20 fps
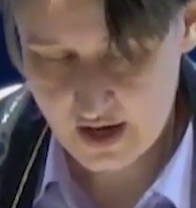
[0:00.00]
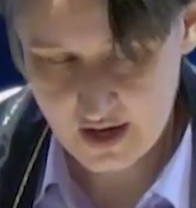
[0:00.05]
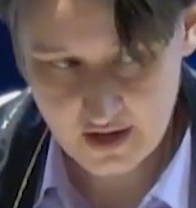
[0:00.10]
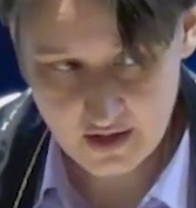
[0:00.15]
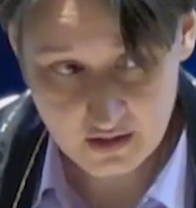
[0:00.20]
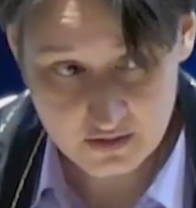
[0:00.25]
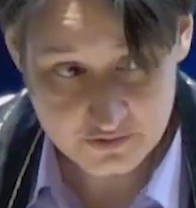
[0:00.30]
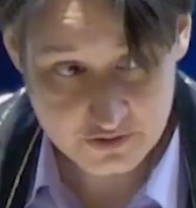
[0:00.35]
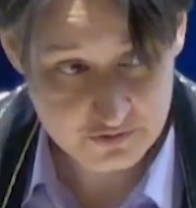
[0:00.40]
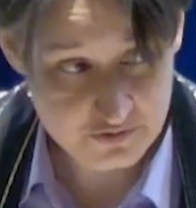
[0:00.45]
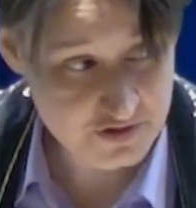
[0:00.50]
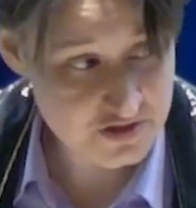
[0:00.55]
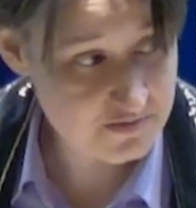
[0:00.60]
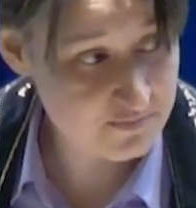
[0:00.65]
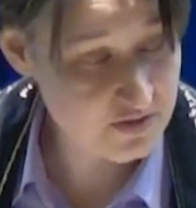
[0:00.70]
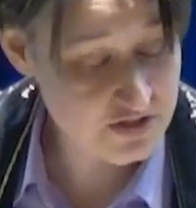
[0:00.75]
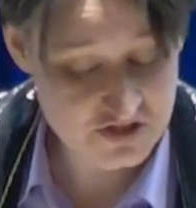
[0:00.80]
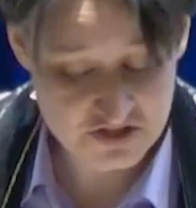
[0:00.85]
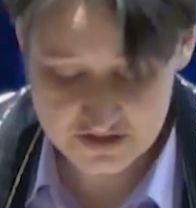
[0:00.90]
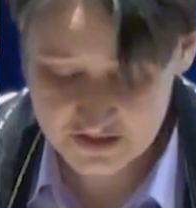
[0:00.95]
Altruism
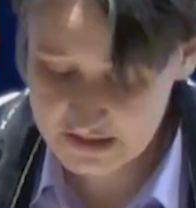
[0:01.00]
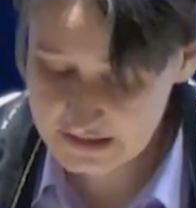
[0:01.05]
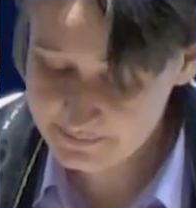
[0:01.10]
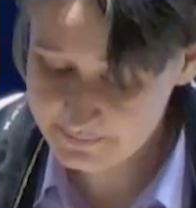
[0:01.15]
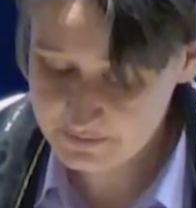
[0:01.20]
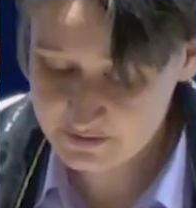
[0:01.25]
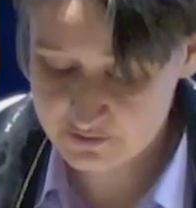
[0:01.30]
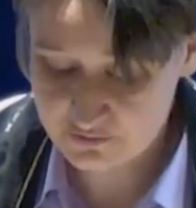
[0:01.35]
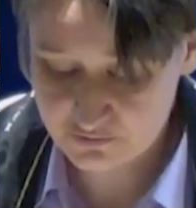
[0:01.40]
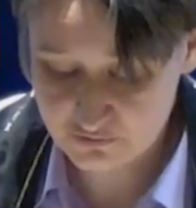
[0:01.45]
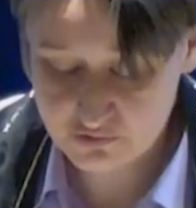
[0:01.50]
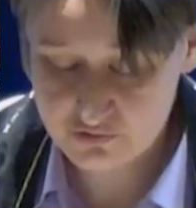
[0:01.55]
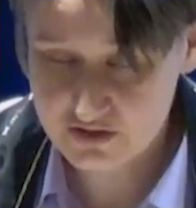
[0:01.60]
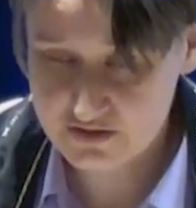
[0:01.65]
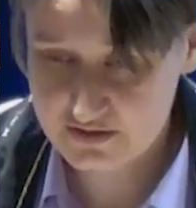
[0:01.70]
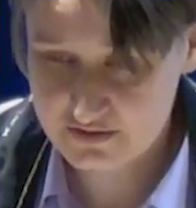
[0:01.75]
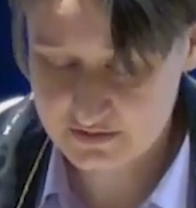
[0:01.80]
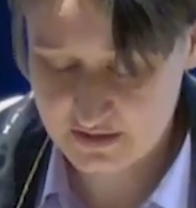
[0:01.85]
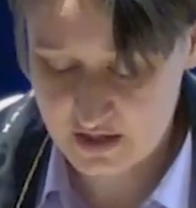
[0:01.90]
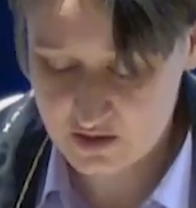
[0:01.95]
is deeply rooted
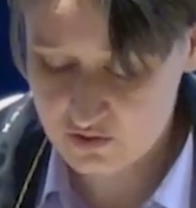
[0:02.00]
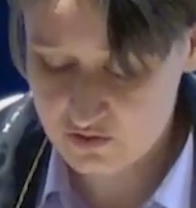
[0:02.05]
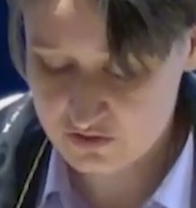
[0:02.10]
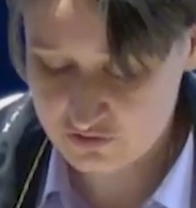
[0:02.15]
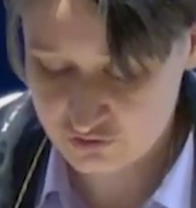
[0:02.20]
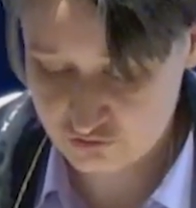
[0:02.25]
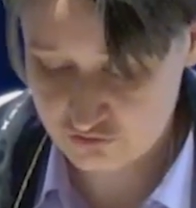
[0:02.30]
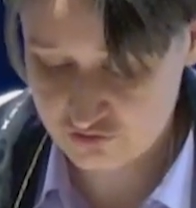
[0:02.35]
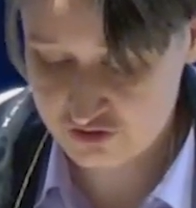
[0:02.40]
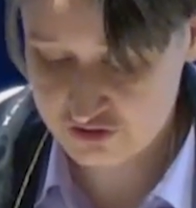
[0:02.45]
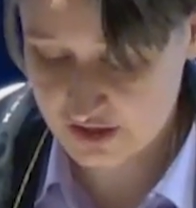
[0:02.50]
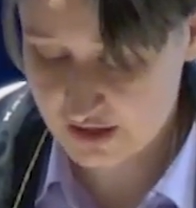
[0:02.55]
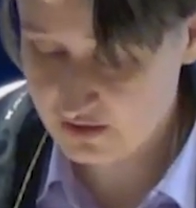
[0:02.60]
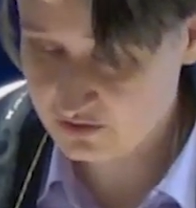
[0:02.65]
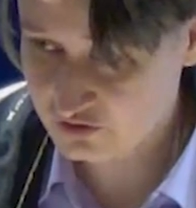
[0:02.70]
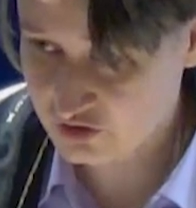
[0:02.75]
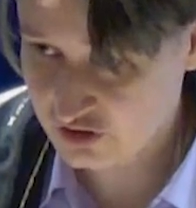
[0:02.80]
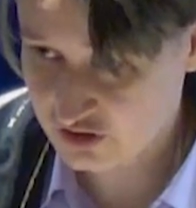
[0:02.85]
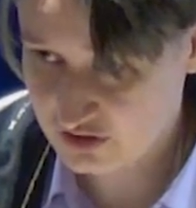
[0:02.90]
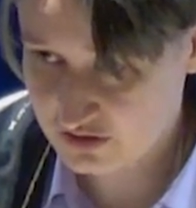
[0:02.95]
in our Jewish
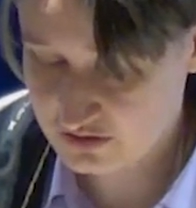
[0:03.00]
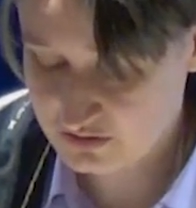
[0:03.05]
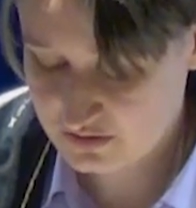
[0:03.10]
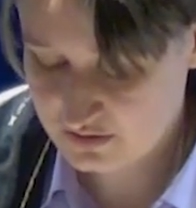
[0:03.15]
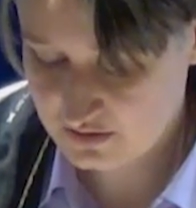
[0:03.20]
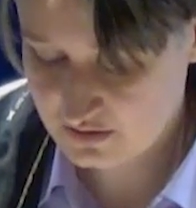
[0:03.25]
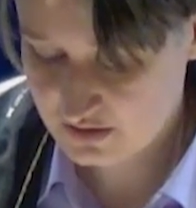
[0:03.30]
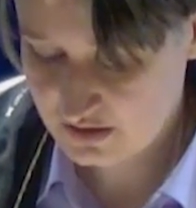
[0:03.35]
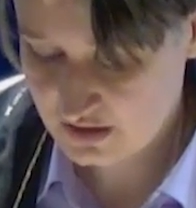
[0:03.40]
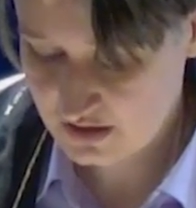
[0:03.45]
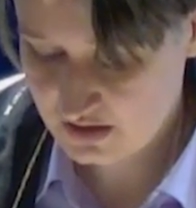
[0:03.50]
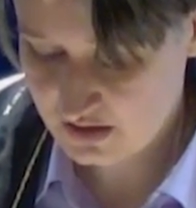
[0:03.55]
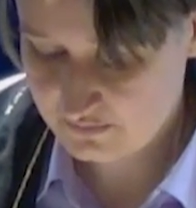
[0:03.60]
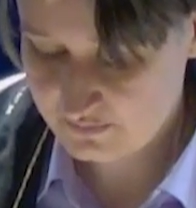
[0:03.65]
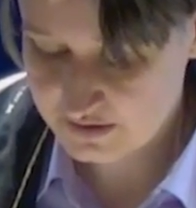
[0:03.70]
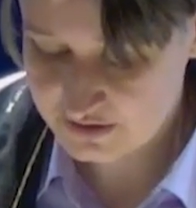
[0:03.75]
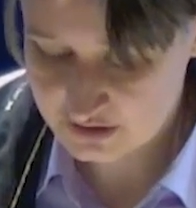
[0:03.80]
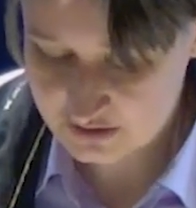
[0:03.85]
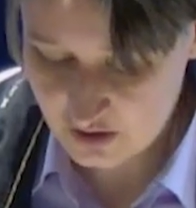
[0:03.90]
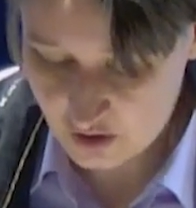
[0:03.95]
culture,
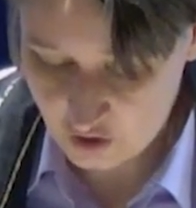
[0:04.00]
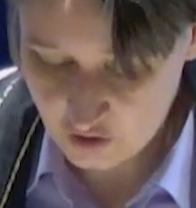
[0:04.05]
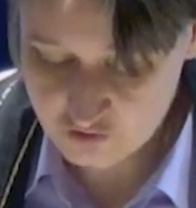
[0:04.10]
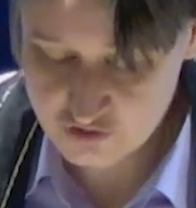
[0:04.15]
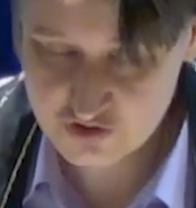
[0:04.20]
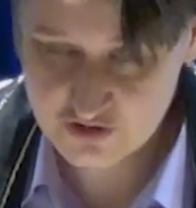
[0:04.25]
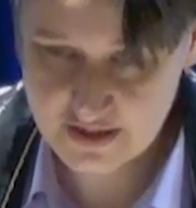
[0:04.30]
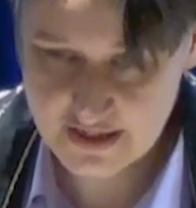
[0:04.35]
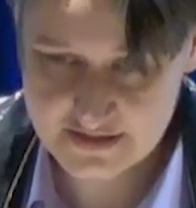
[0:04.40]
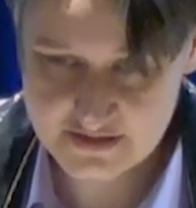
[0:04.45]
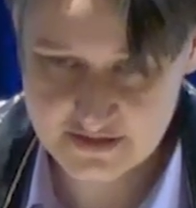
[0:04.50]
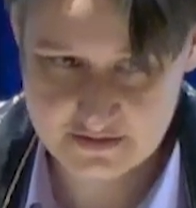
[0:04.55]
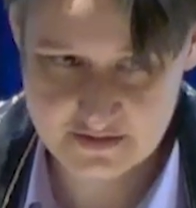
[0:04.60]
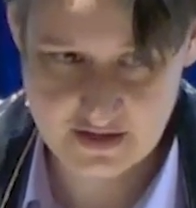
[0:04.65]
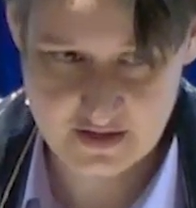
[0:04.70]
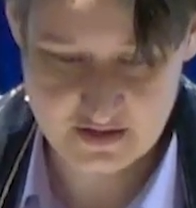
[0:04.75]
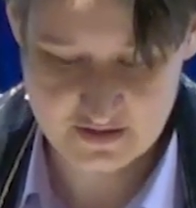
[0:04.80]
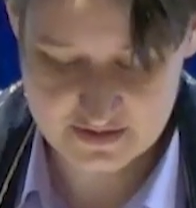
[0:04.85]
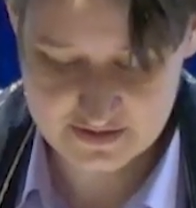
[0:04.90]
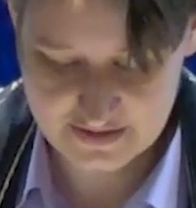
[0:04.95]
but it also has a
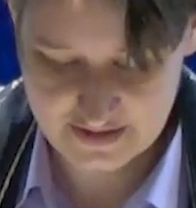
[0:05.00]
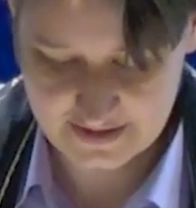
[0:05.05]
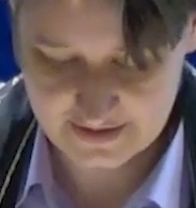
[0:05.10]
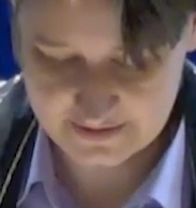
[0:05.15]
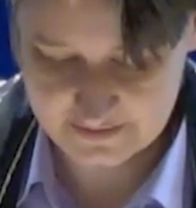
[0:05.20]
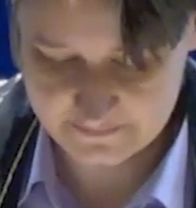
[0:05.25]
dark side.